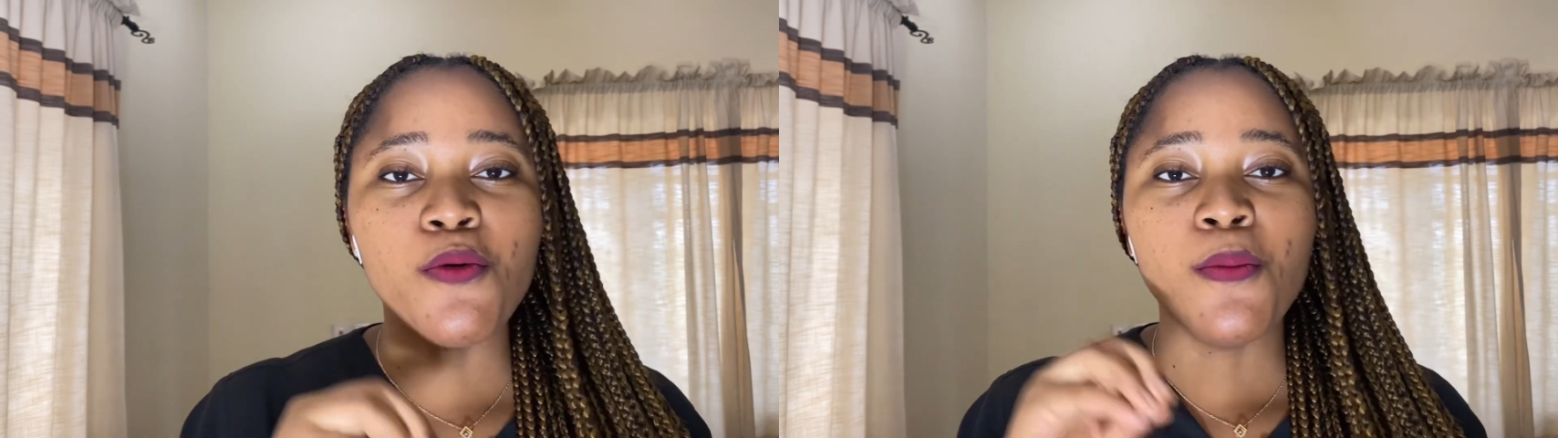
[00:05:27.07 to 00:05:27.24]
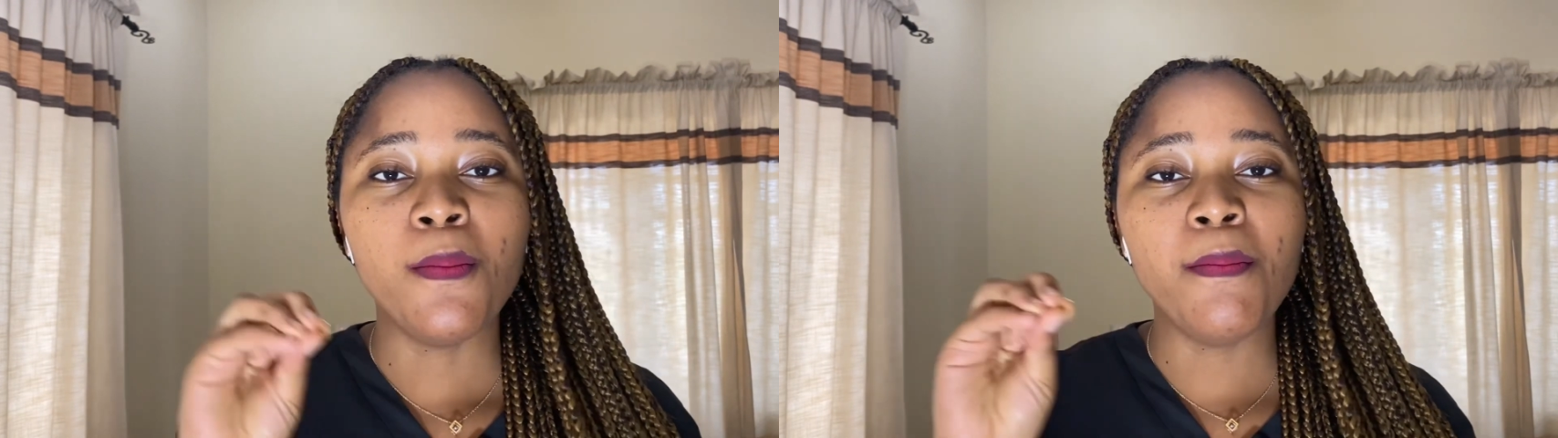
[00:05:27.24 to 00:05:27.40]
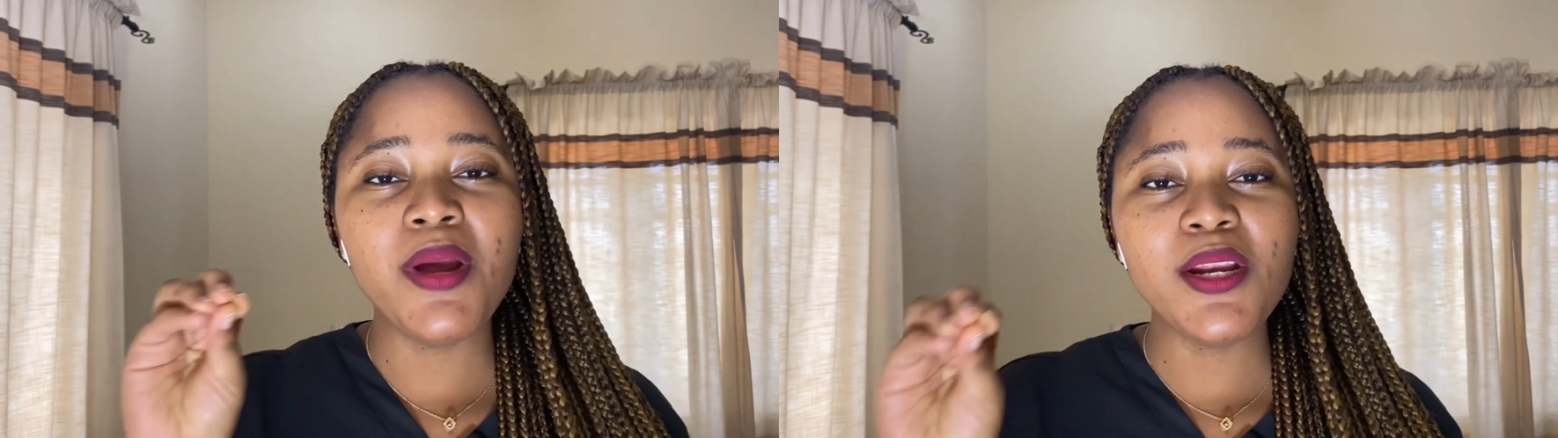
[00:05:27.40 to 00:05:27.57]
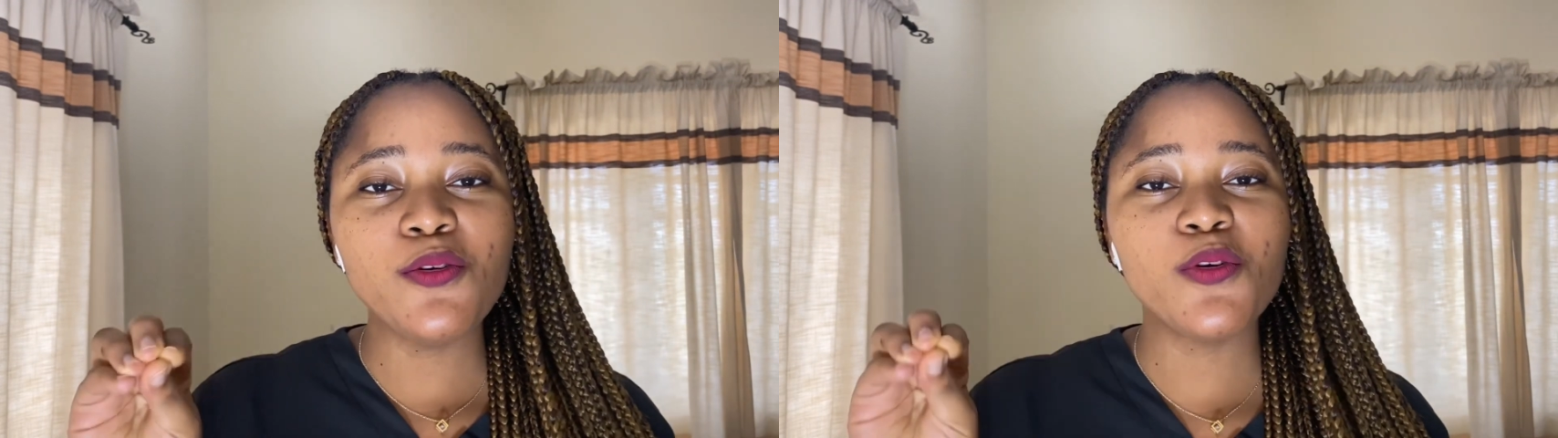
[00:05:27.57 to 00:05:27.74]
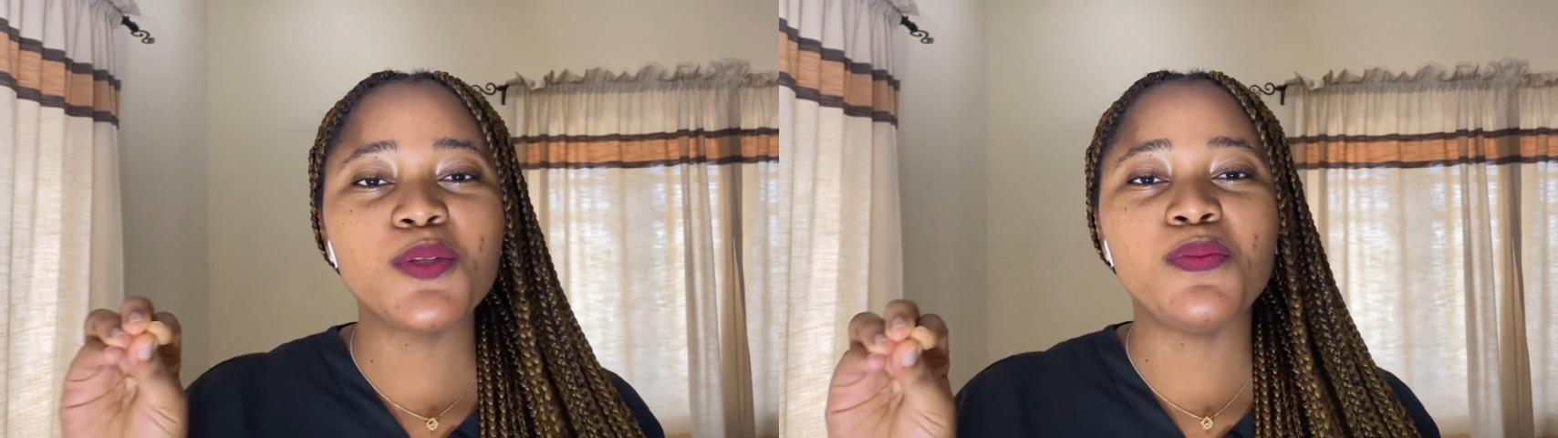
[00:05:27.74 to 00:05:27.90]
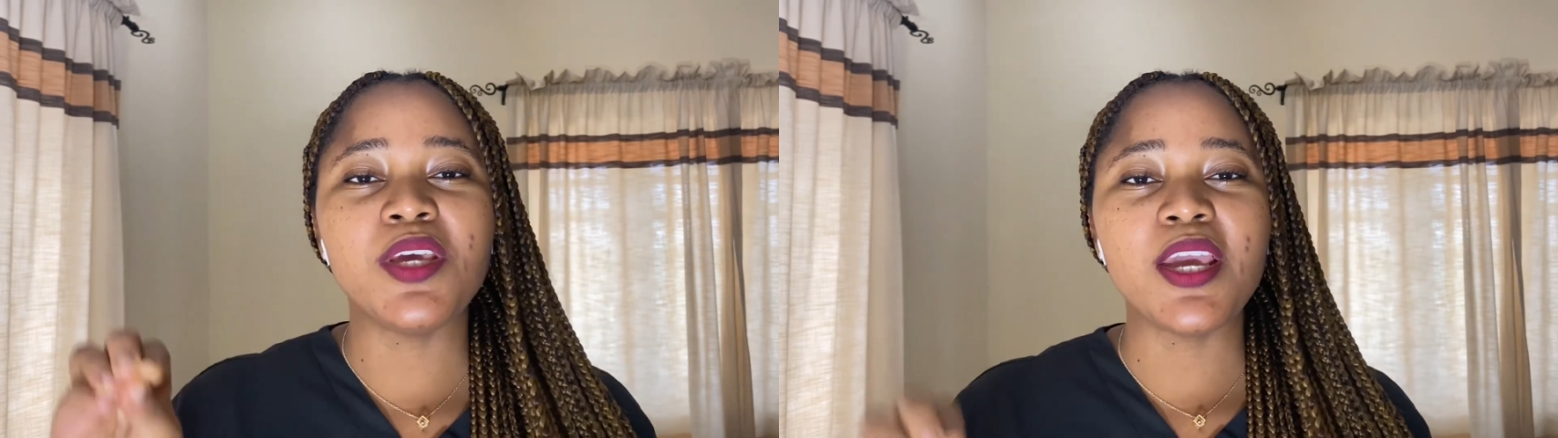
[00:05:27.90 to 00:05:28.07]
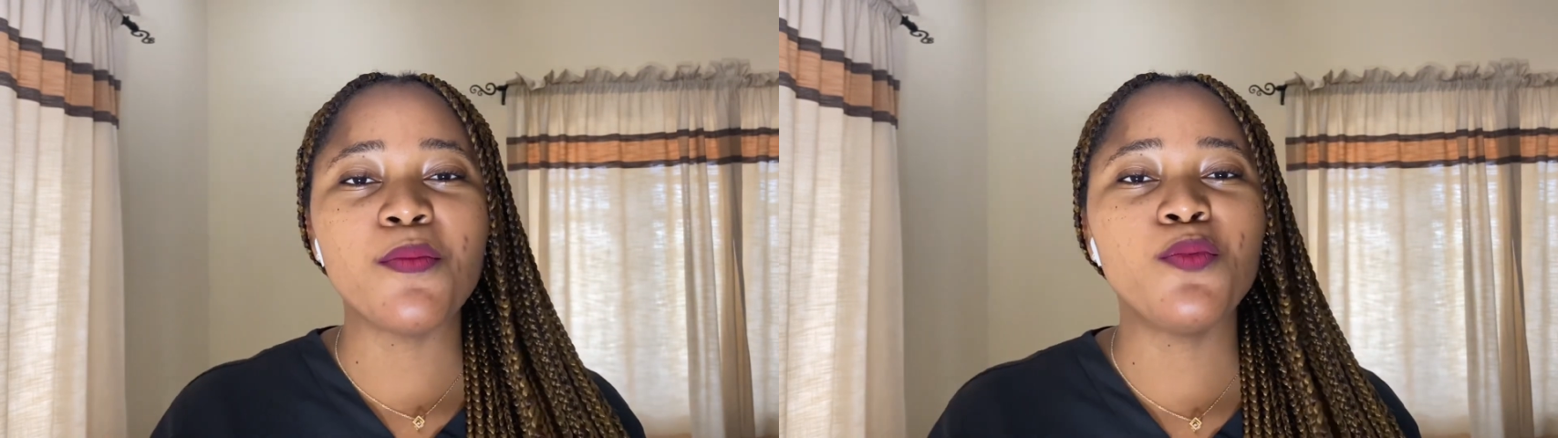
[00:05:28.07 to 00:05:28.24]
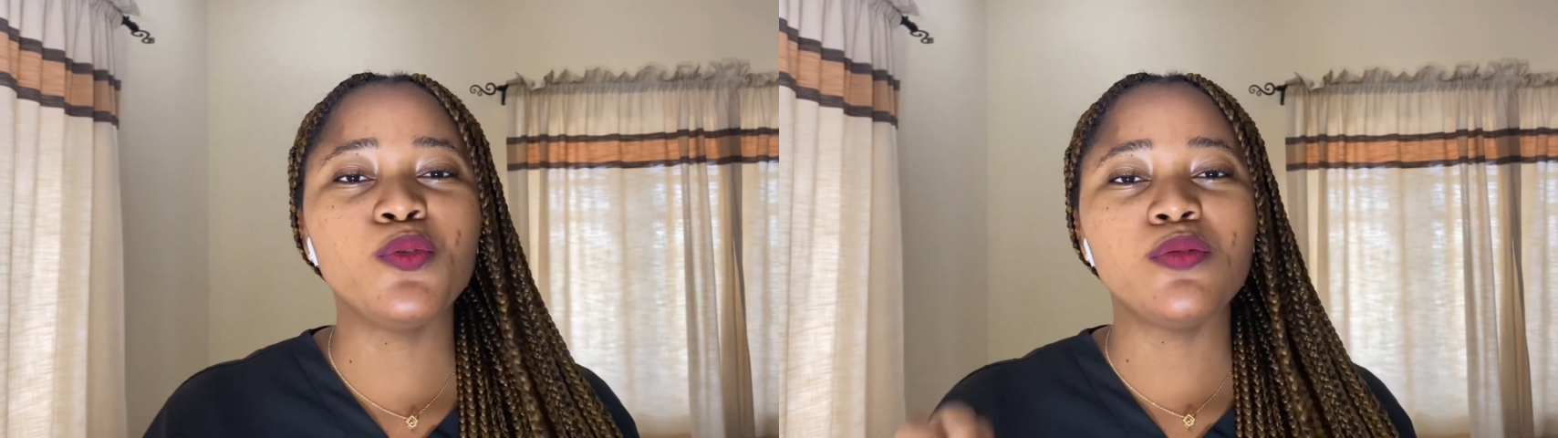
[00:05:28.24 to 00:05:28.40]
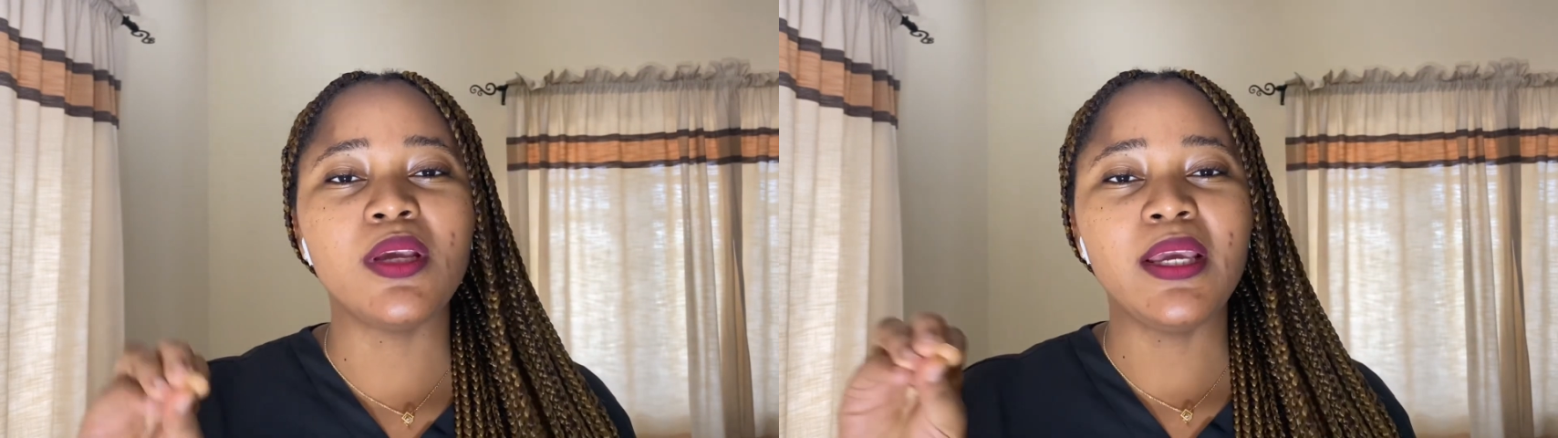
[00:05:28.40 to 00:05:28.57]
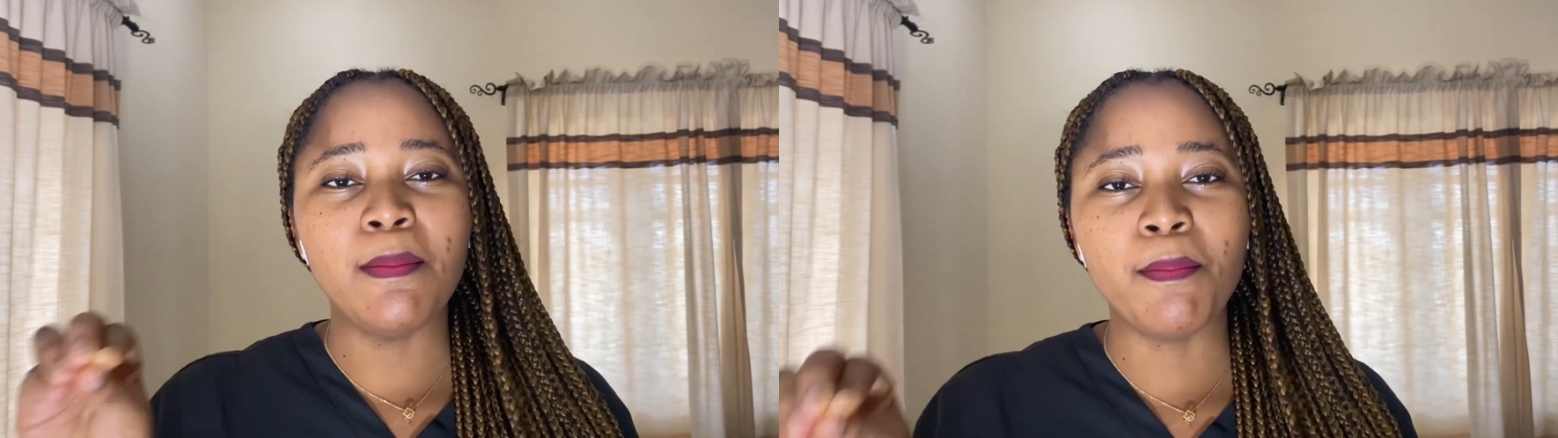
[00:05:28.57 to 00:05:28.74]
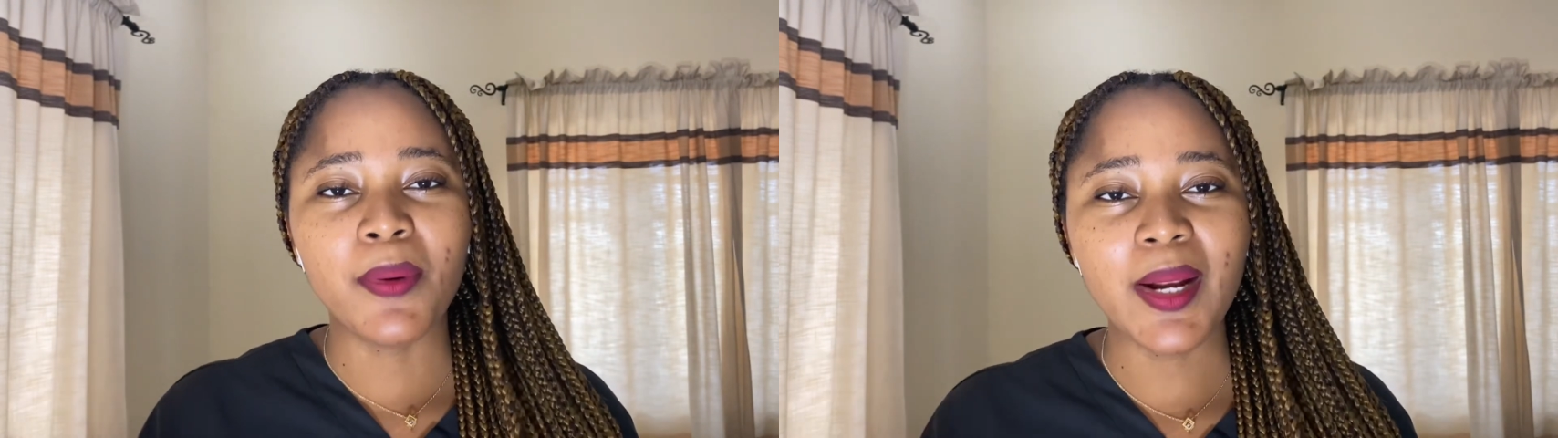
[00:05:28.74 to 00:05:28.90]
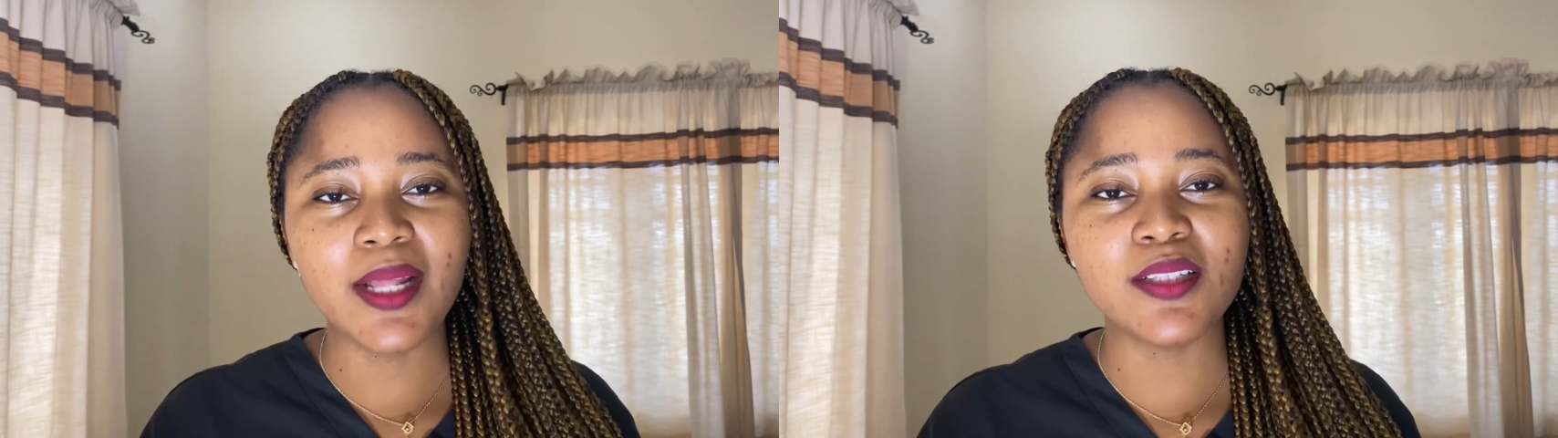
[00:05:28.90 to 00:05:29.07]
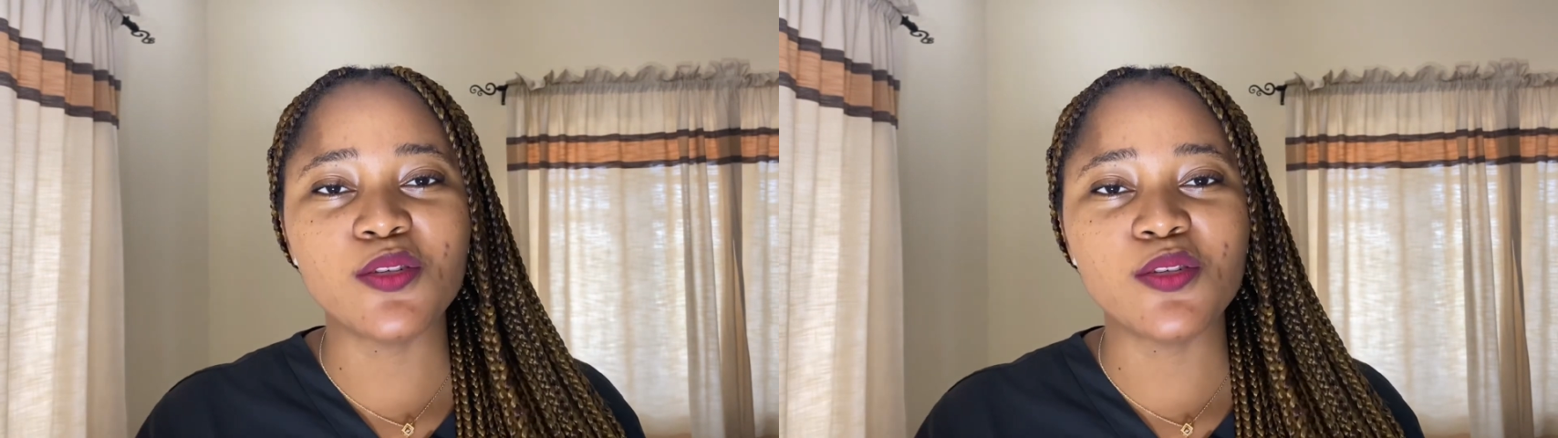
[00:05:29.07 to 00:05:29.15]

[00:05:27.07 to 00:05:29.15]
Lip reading: may not be able to implant